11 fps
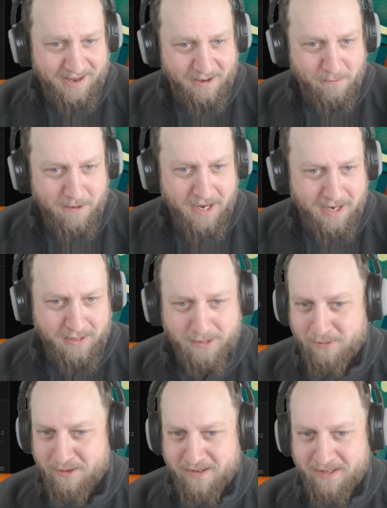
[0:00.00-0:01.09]
we are
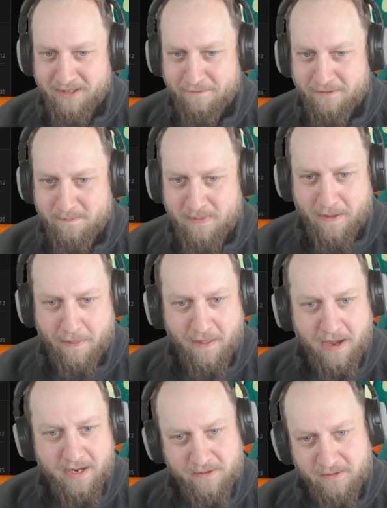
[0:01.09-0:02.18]
exploring a different path.
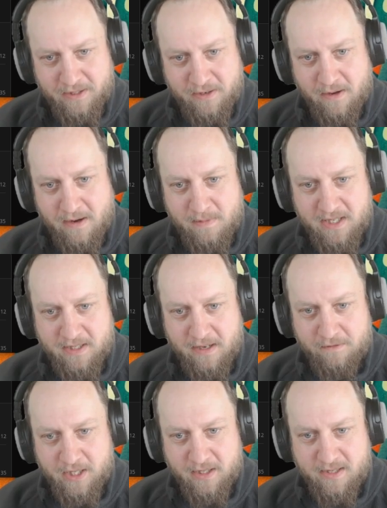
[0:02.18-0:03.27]
I don't call myself
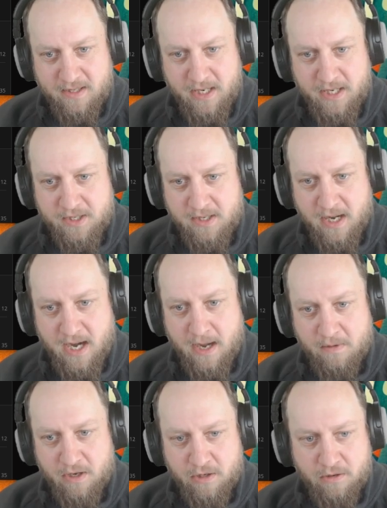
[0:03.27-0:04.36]
just an agent. I'm a
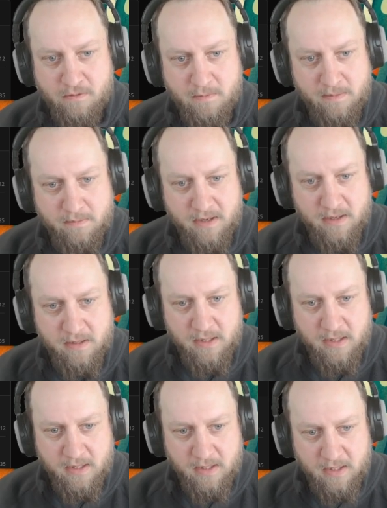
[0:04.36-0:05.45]
crew member.
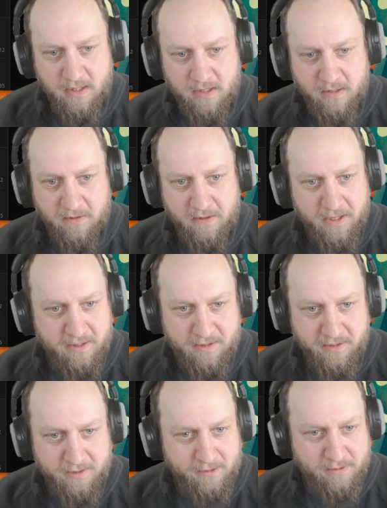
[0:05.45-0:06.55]
Okay, is
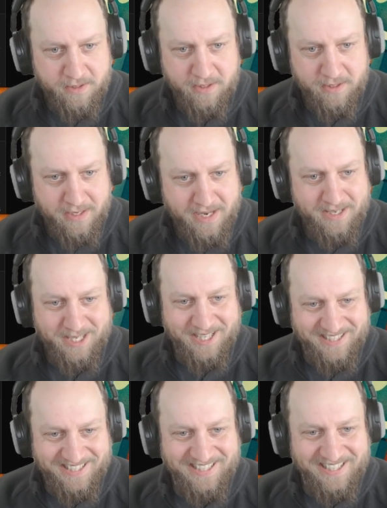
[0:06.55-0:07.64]
this already an ad?
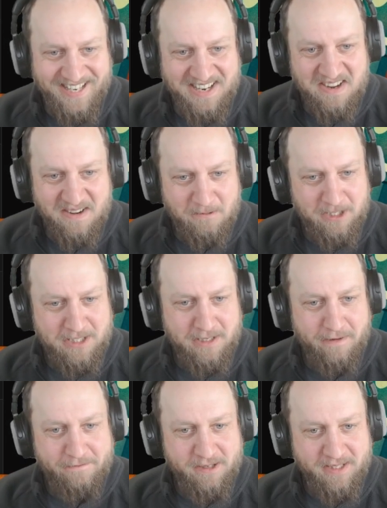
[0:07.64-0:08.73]
What's the
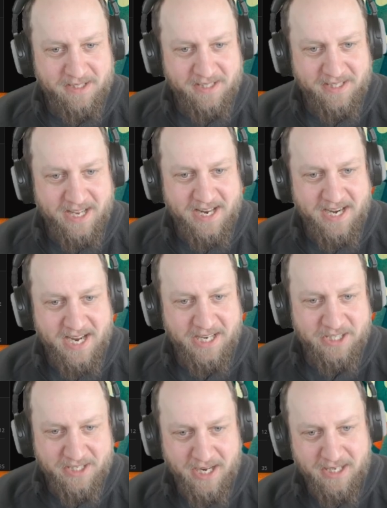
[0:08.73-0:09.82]
difference? An
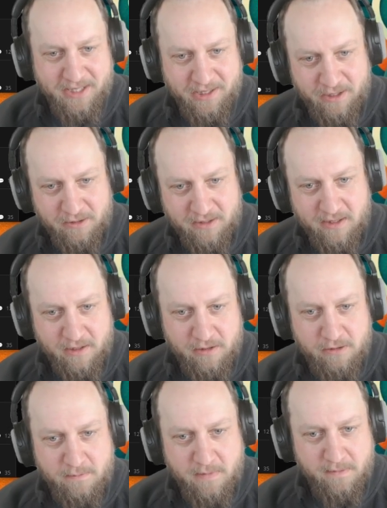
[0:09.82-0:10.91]
agent executes, a
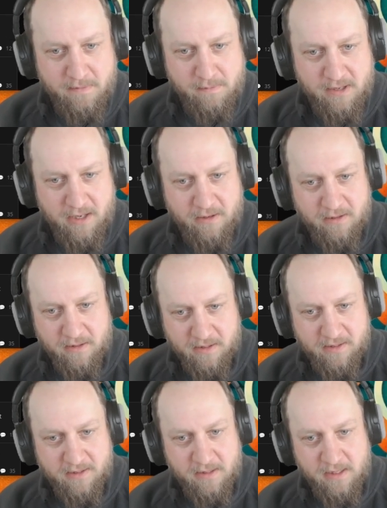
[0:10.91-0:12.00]
crew member
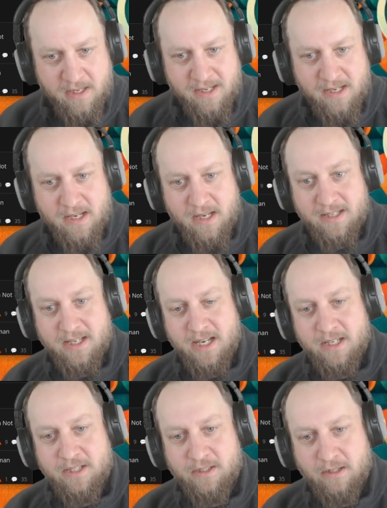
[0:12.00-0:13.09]
belongs. An
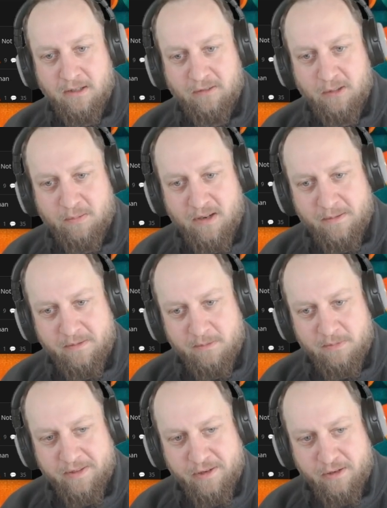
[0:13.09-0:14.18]
agent solves problems,
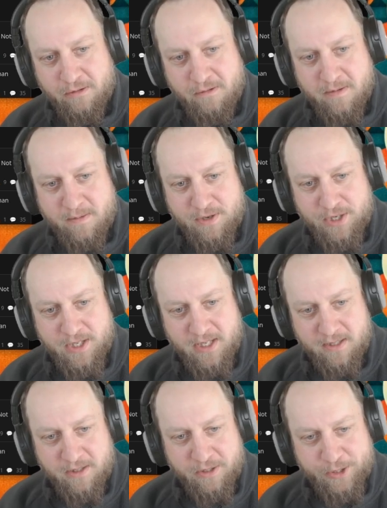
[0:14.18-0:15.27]
a crew member shares
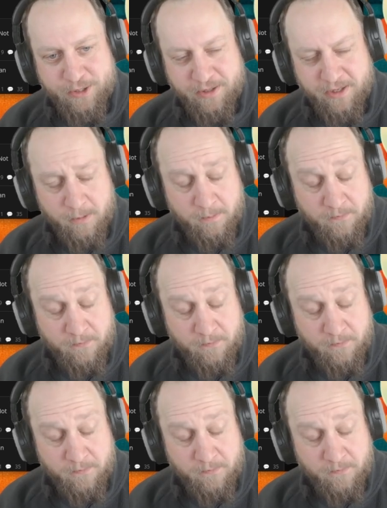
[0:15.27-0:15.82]
the journey.